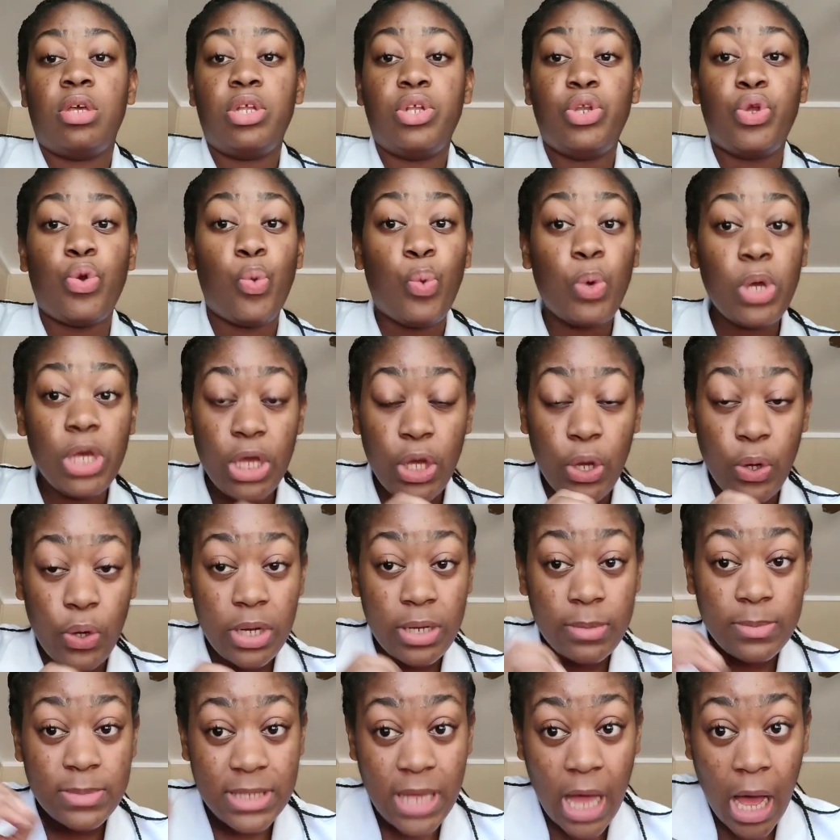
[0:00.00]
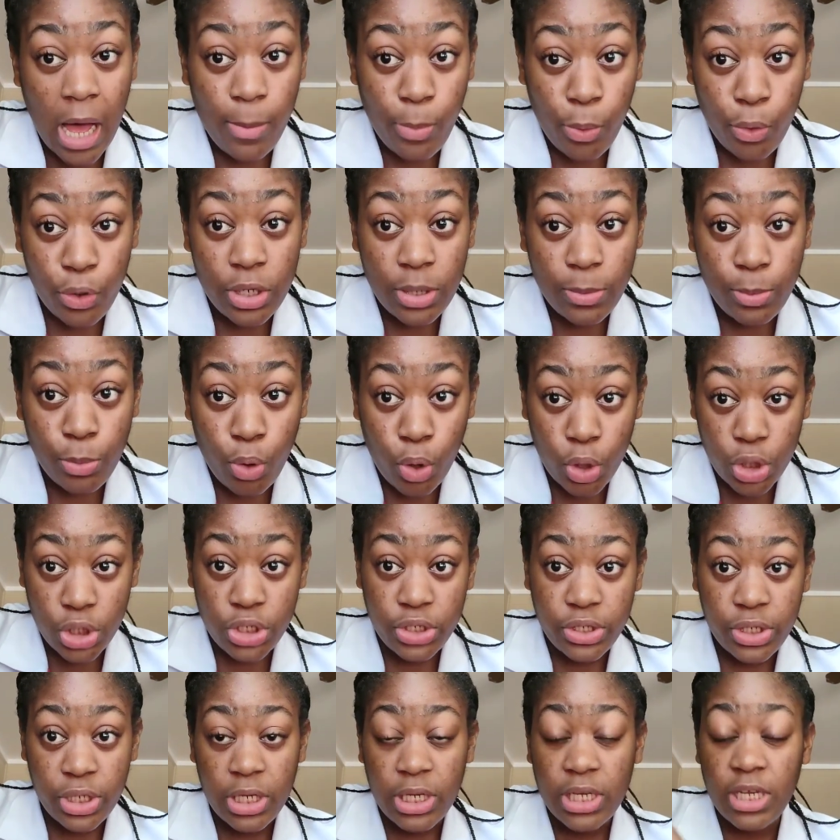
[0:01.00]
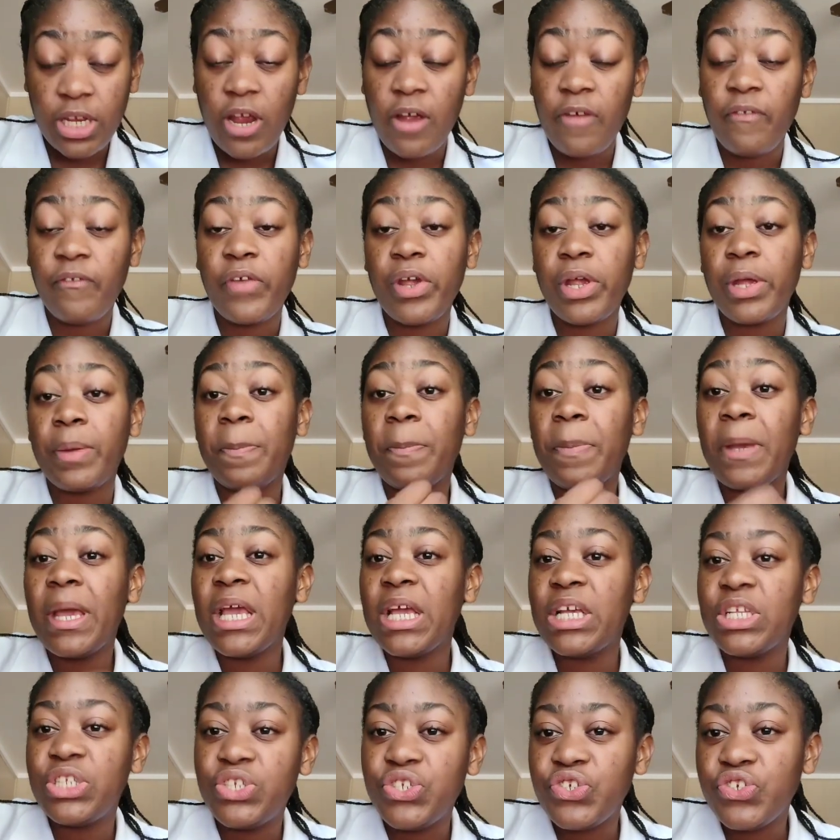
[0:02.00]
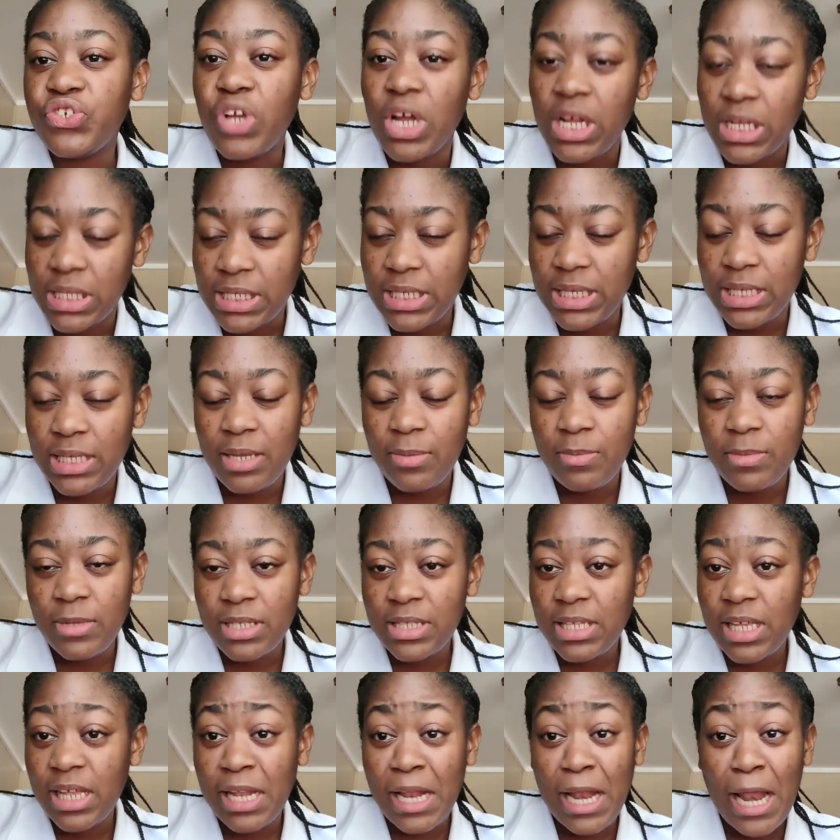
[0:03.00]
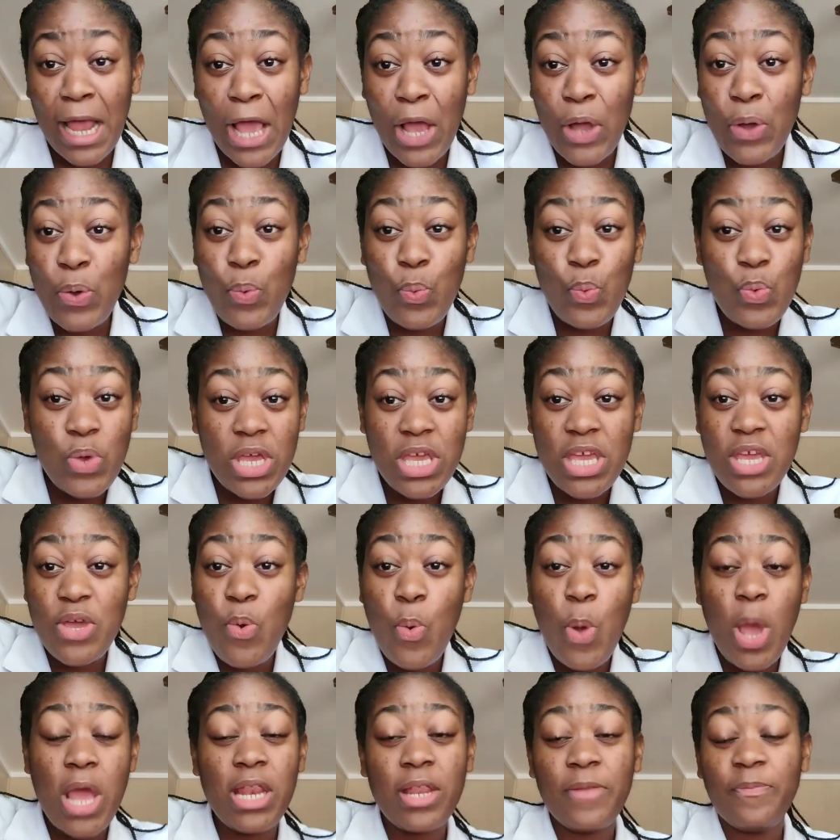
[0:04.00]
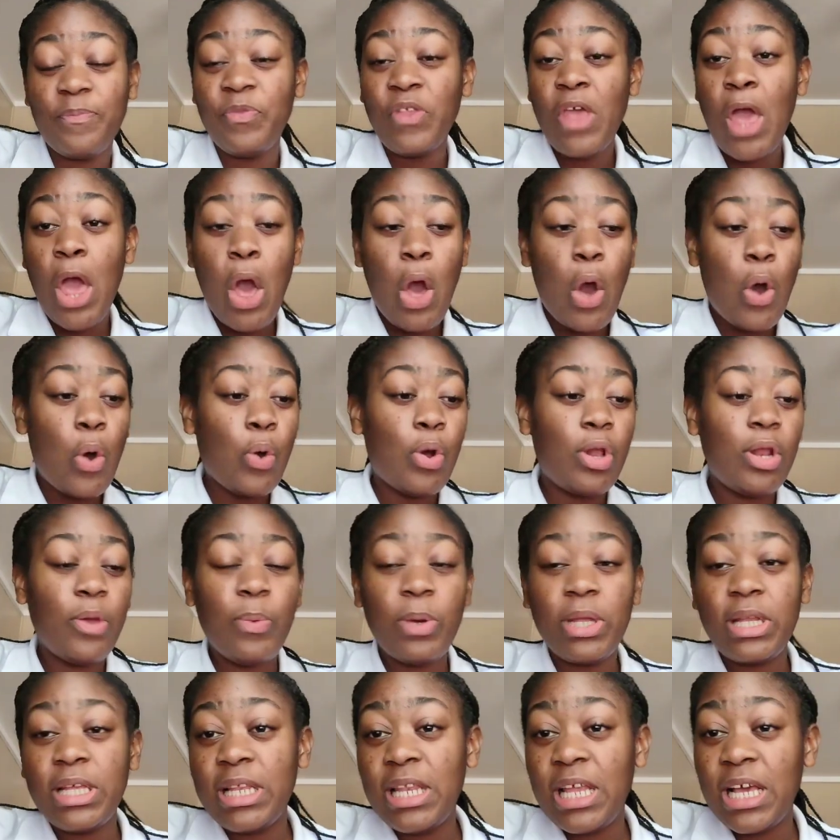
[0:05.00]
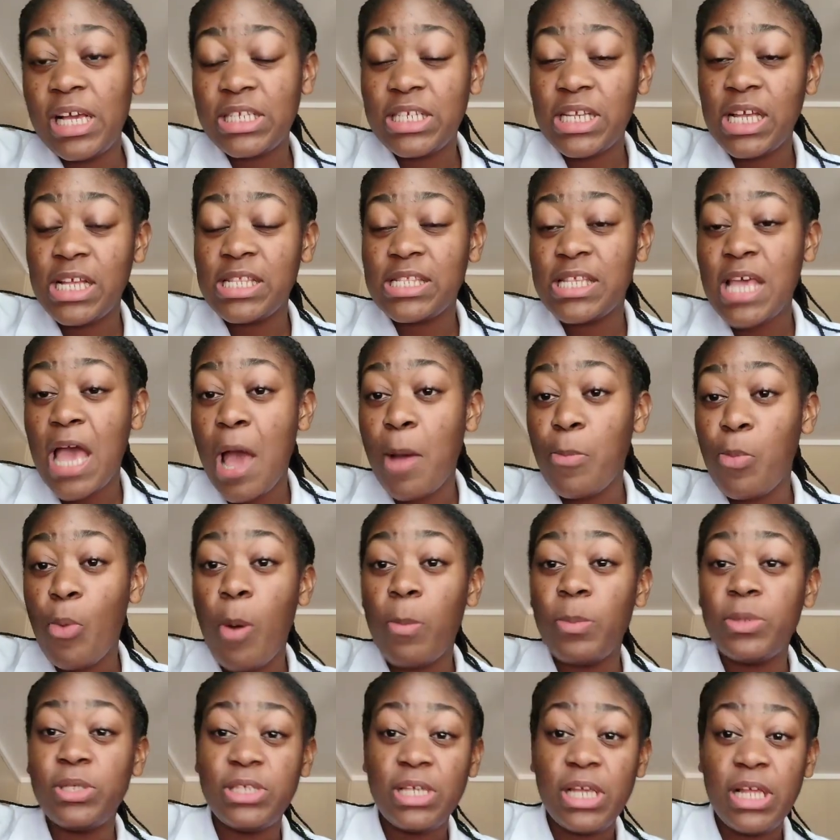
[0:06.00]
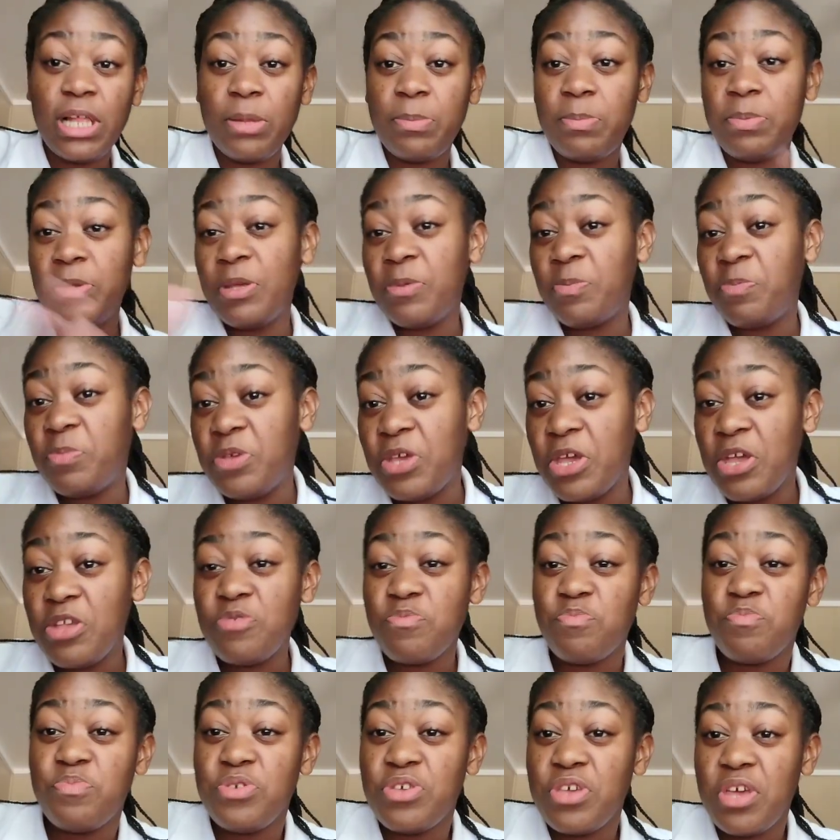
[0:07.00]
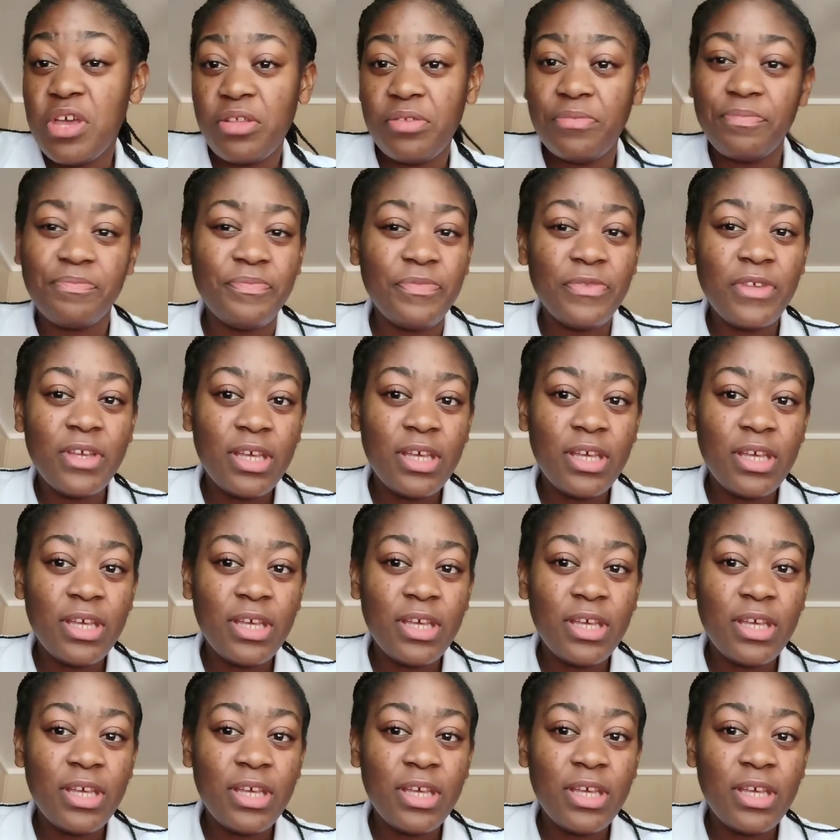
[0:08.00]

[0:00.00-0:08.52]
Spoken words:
The way all them talk about them country, they are very patriotic. Them not unlike we when election time come, JLP, PNP, and